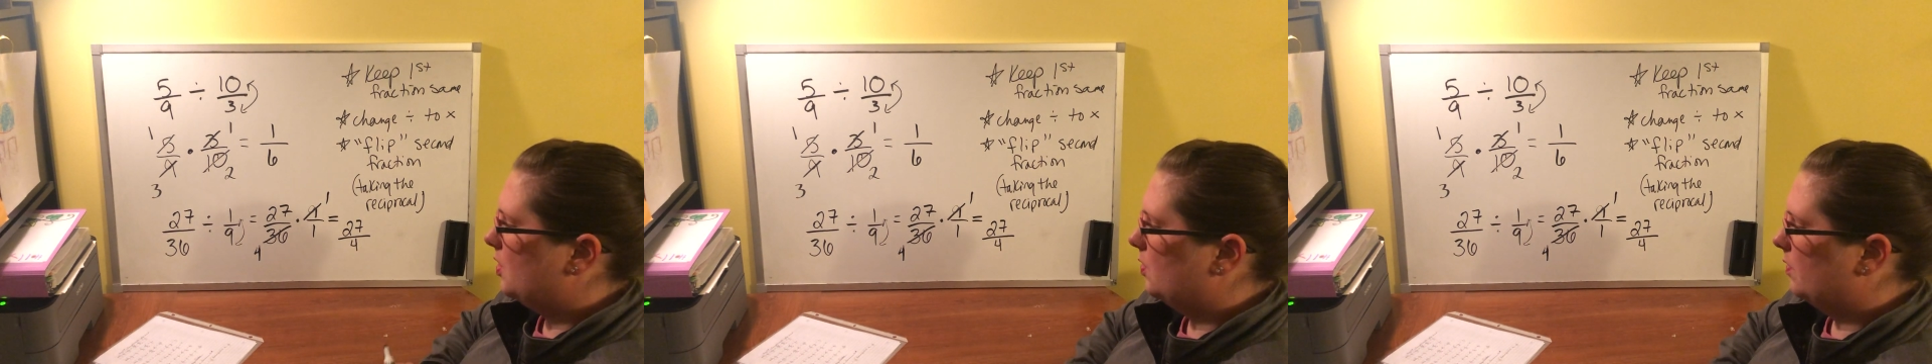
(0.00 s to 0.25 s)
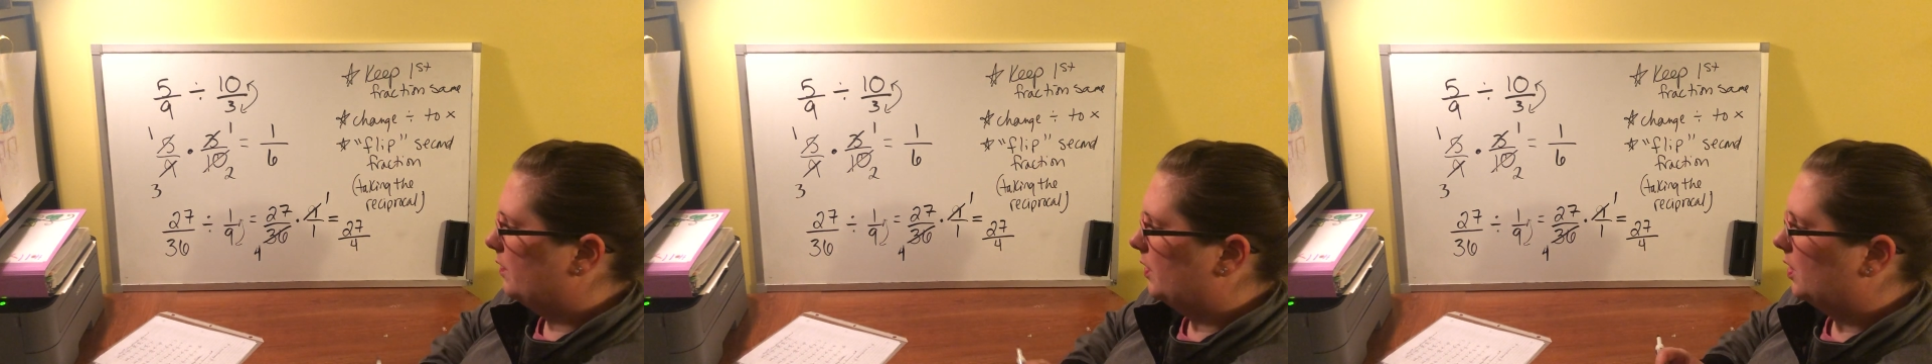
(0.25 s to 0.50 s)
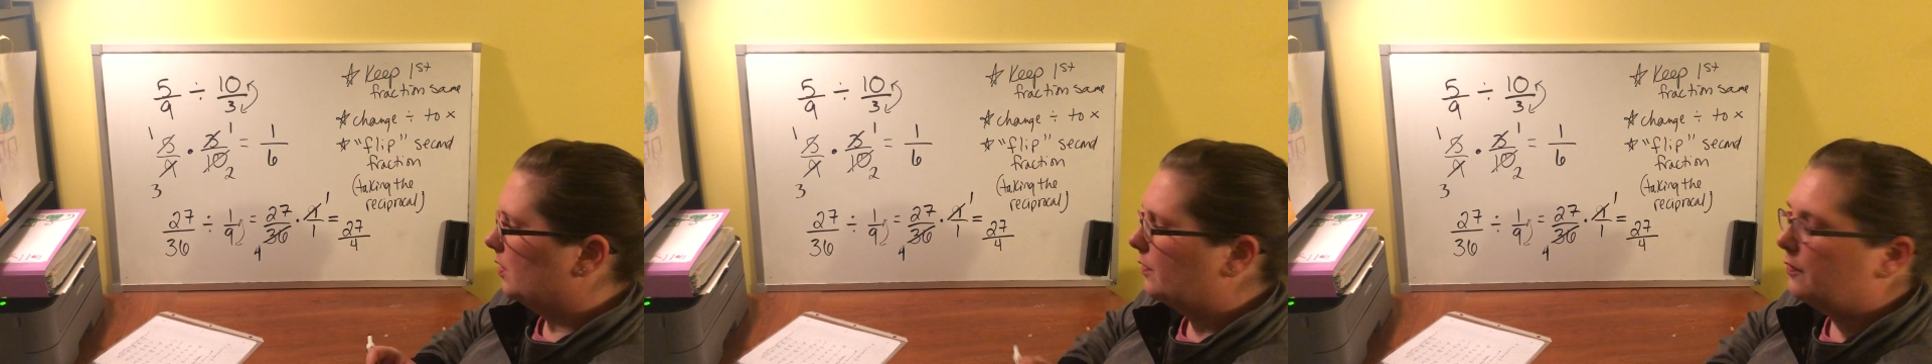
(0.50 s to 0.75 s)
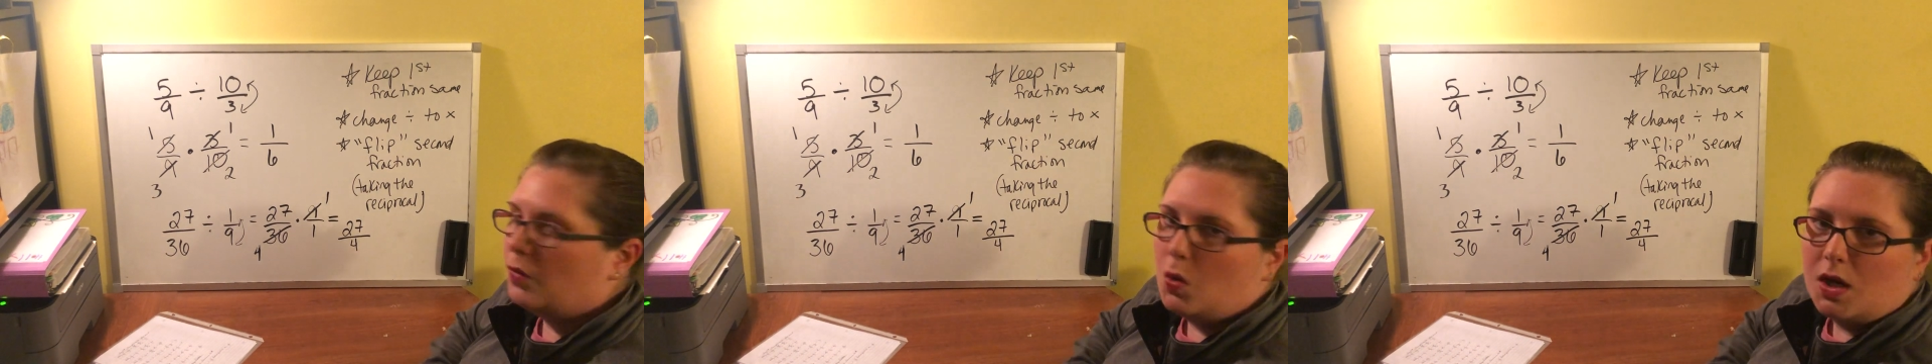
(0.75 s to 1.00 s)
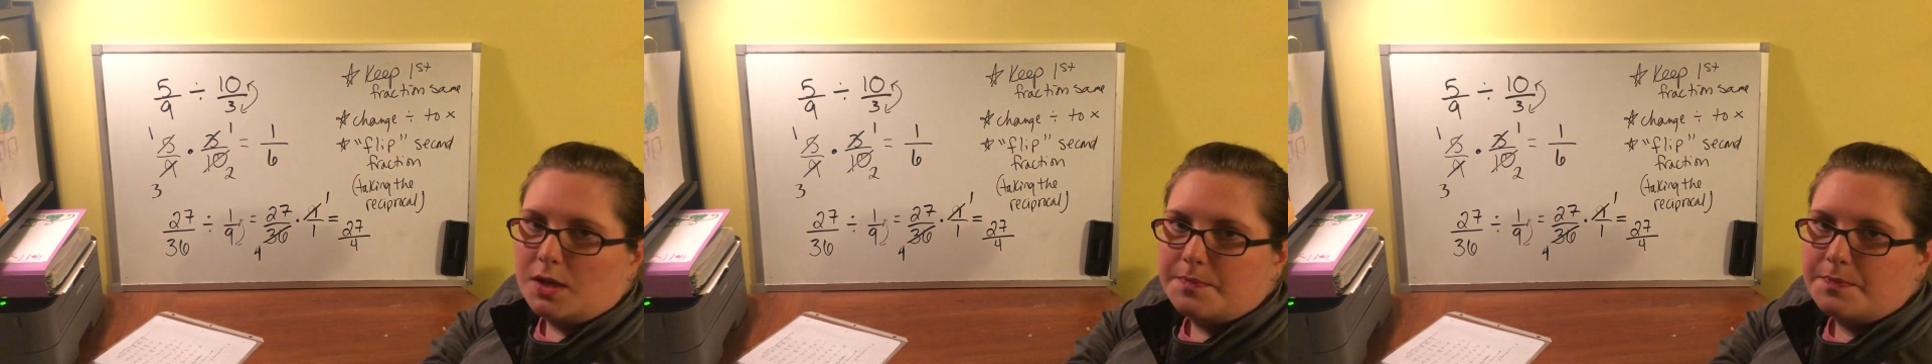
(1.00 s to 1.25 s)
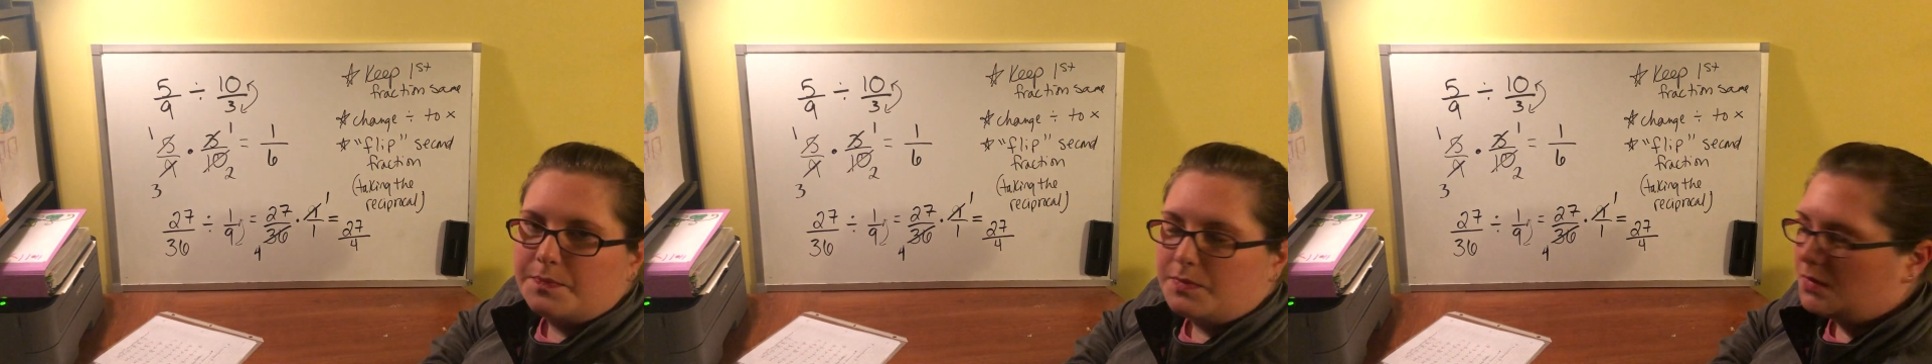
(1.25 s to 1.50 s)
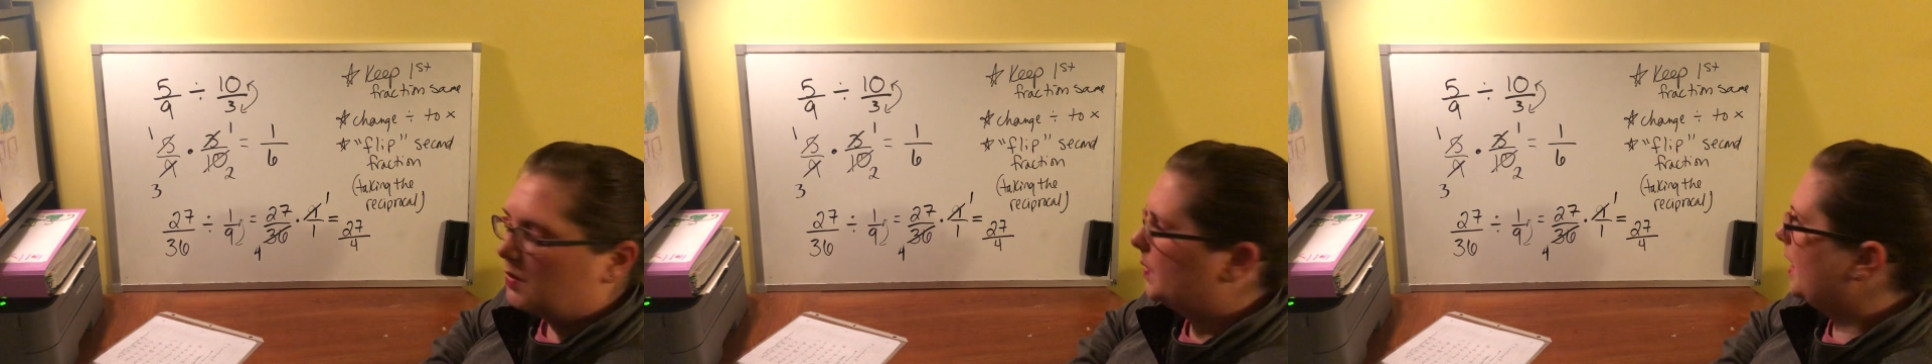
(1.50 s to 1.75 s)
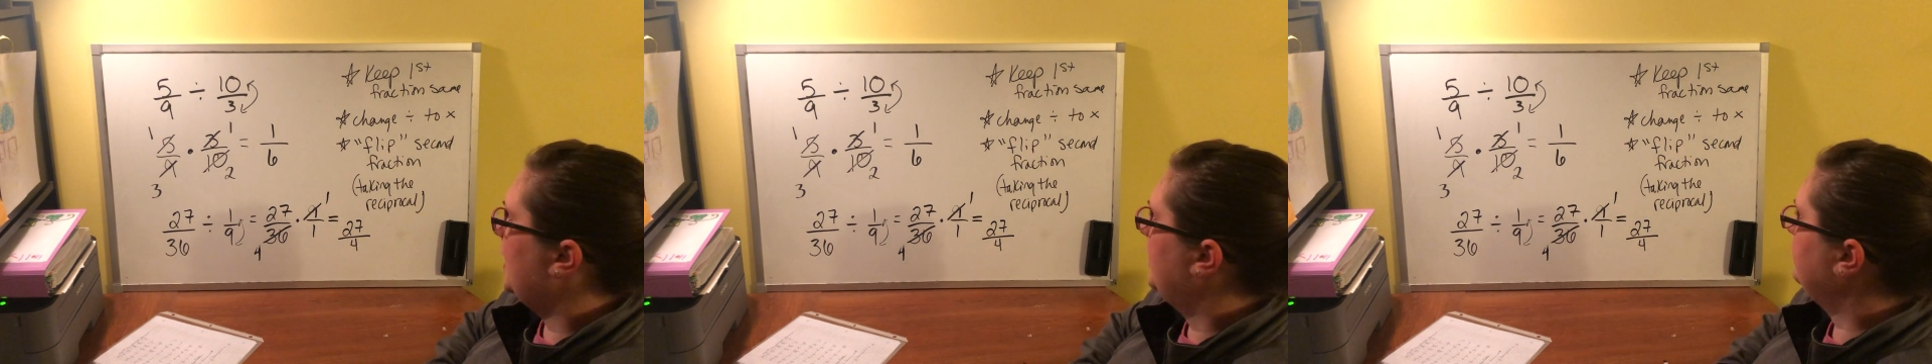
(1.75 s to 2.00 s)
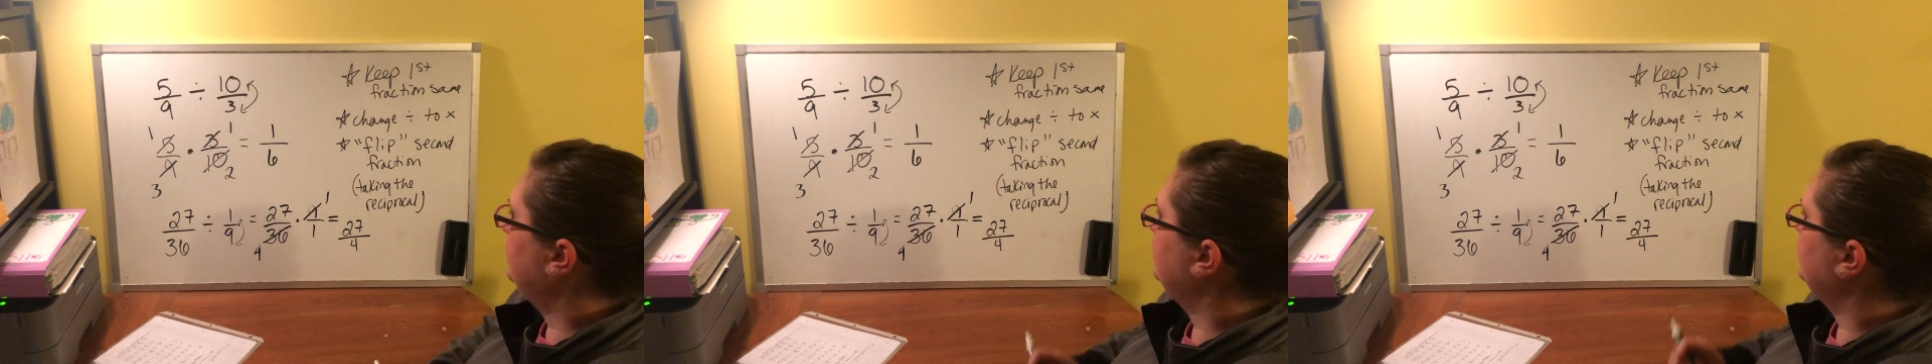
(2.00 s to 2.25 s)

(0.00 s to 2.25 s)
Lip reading: over 4, okay?